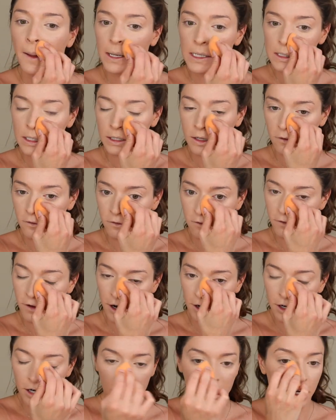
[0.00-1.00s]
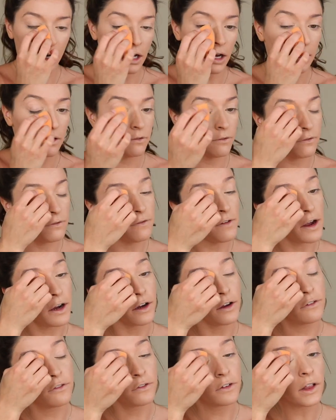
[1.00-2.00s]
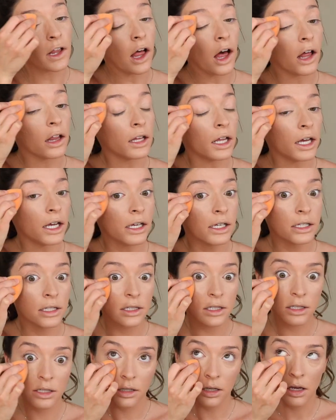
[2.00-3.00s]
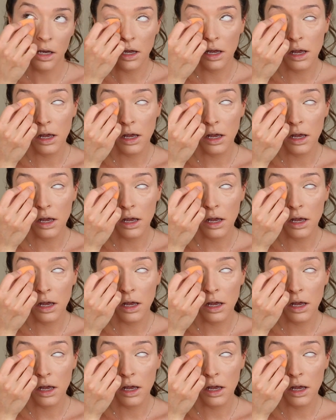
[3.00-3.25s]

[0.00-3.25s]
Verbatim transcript: It's looking very good, very flawless.